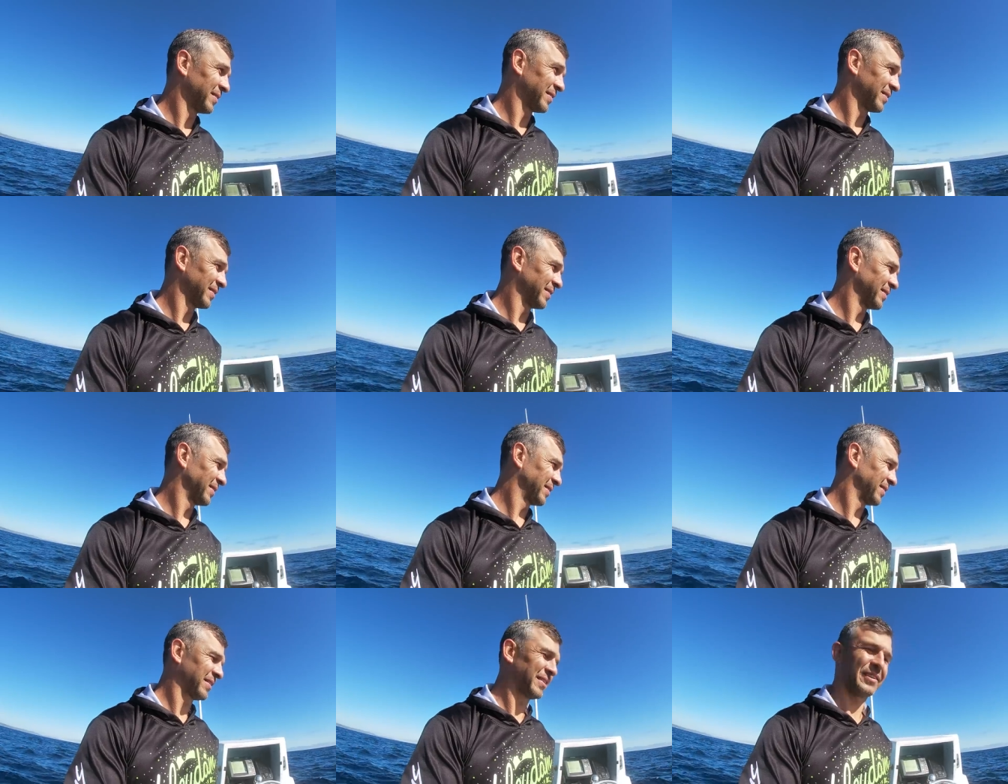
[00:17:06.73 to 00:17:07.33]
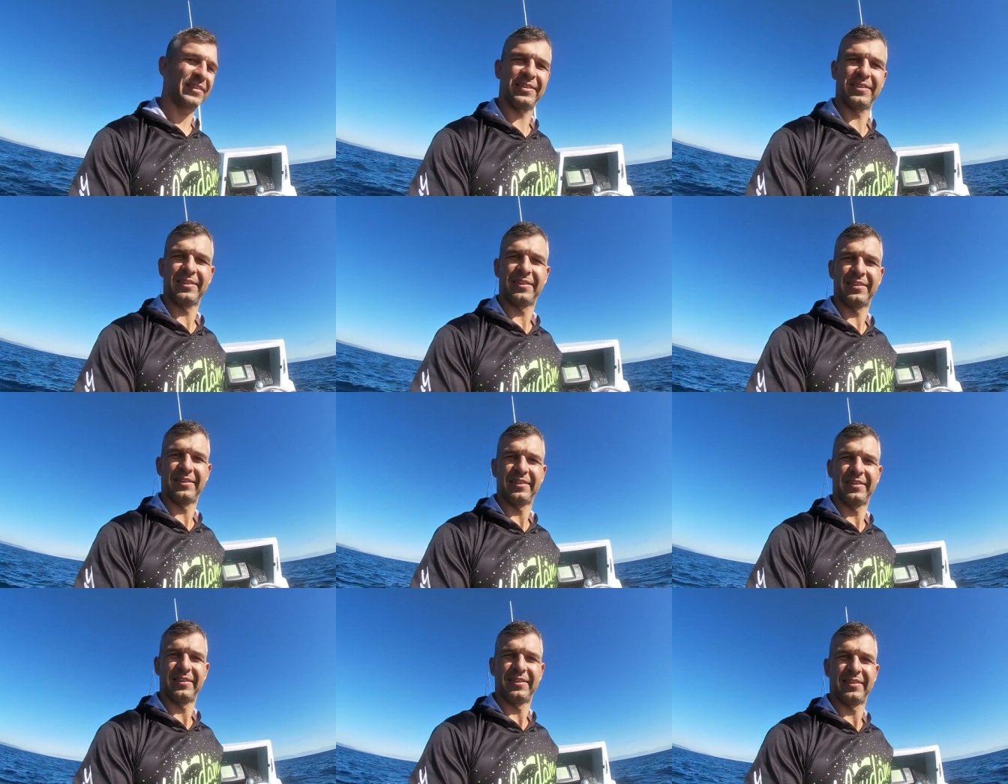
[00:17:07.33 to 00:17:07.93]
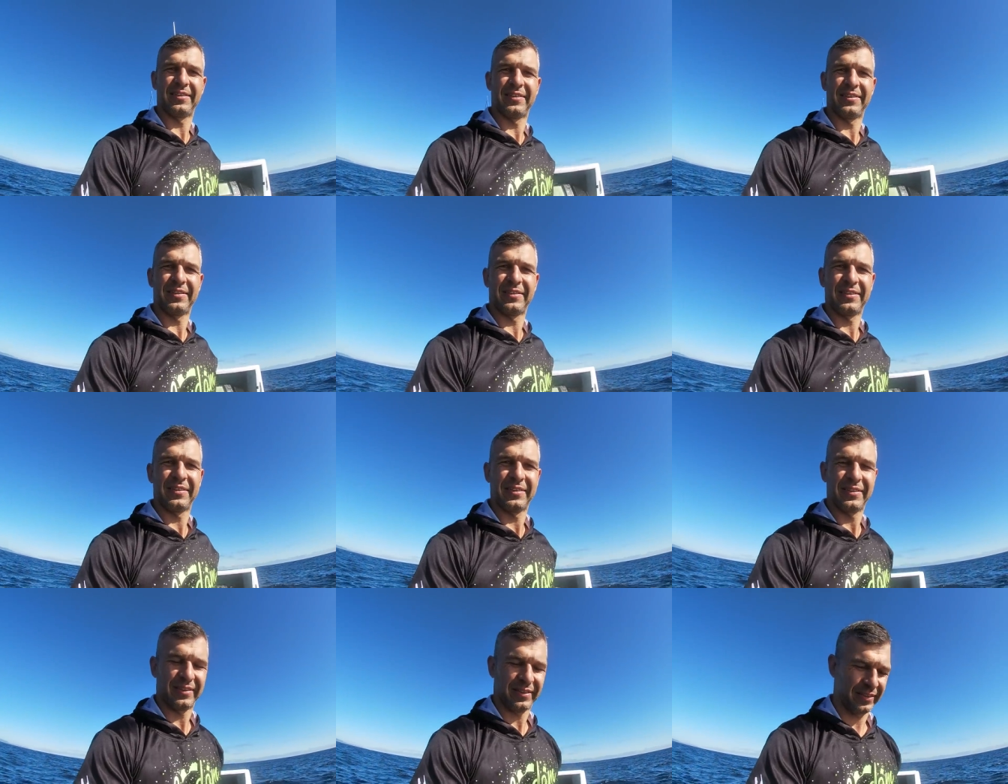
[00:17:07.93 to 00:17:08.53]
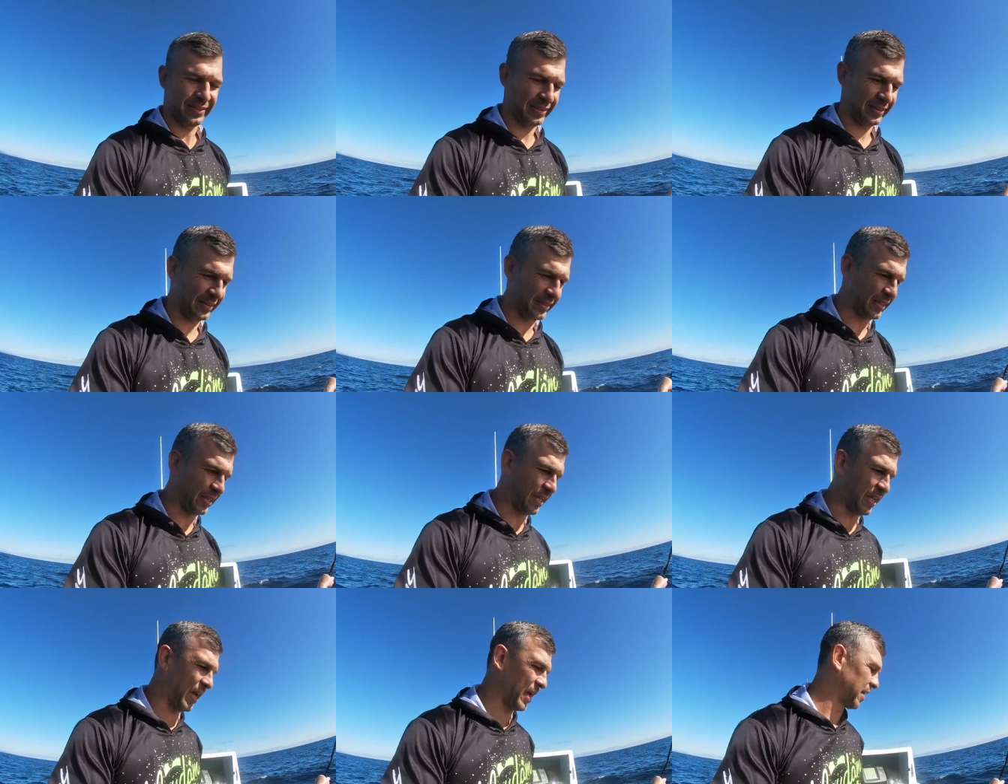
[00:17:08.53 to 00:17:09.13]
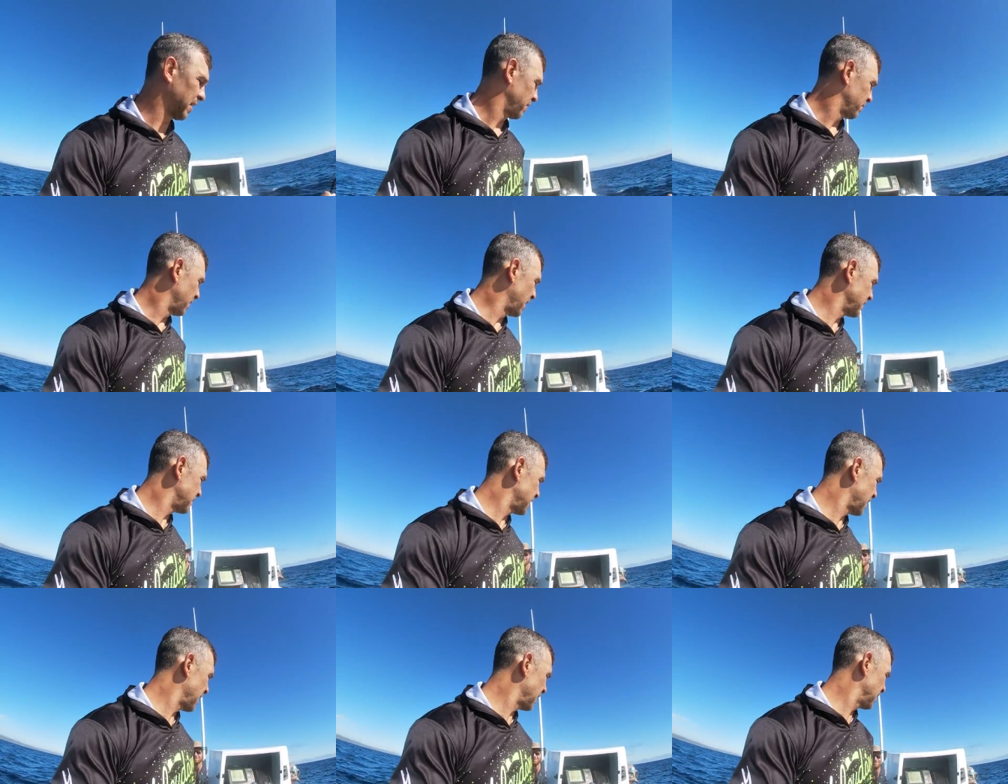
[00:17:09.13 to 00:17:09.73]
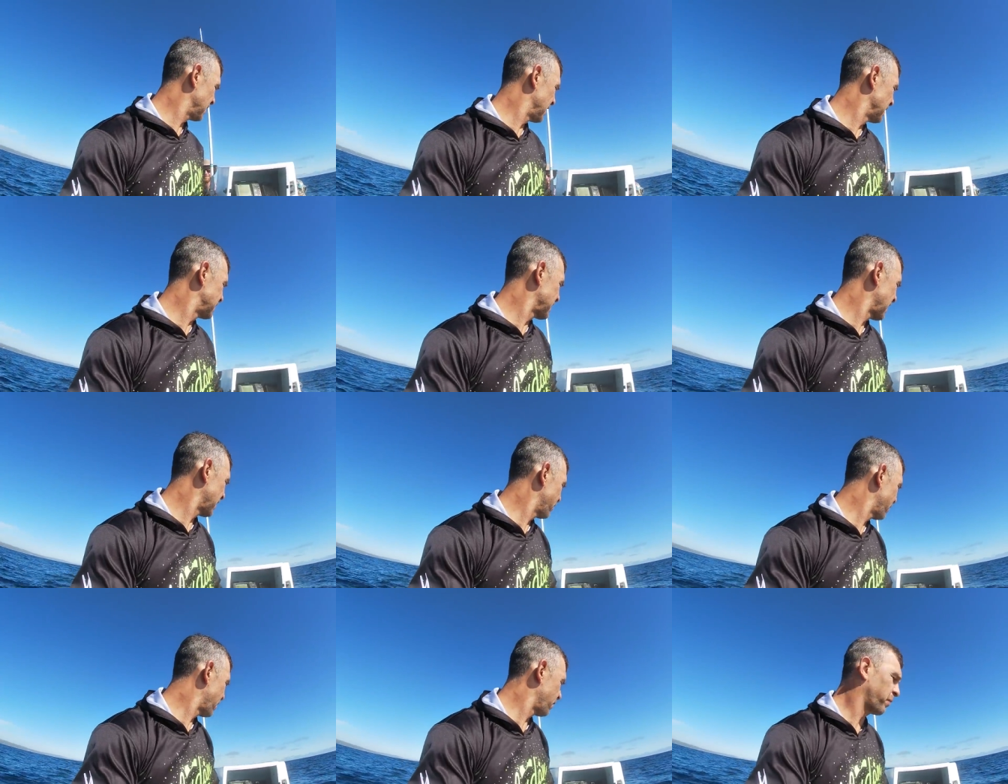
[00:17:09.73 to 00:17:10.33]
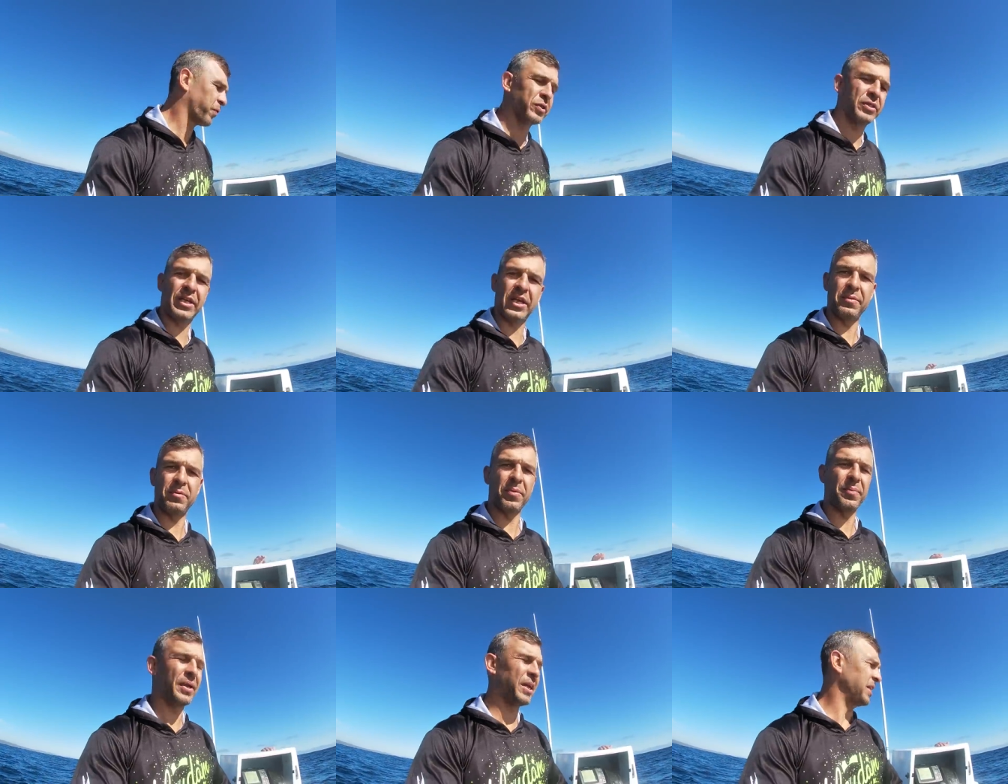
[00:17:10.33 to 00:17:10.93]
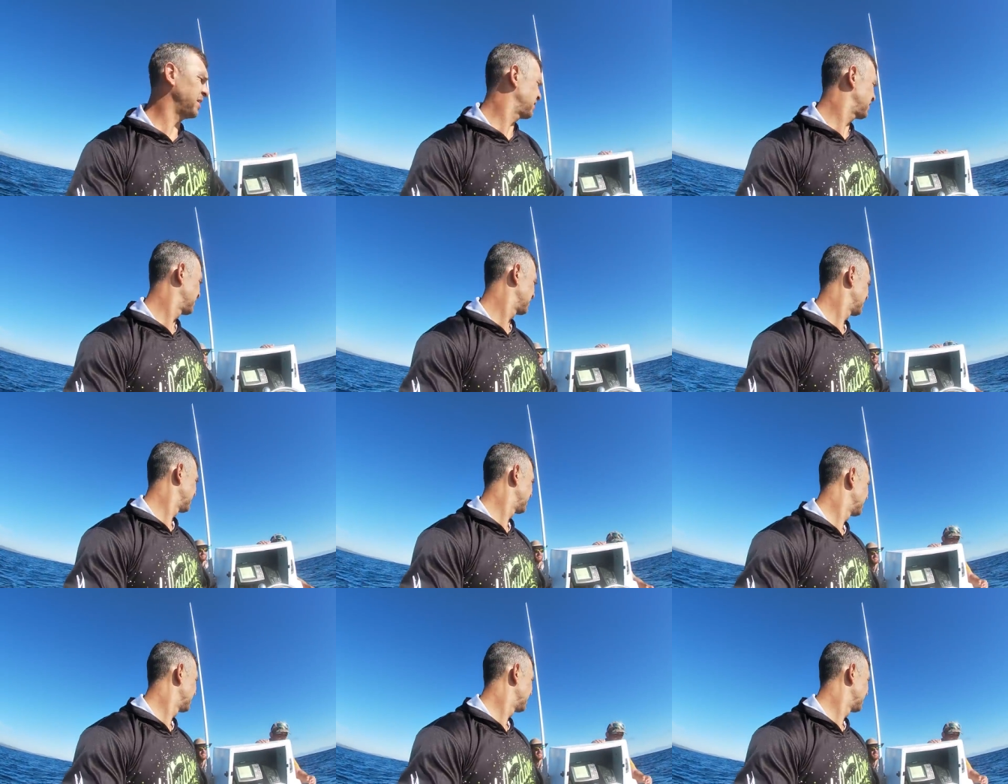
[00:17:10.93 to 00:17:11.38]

your hands, but if you give me opportunity to put another one, okay. Let's hang, let's hang around for ten more minutes.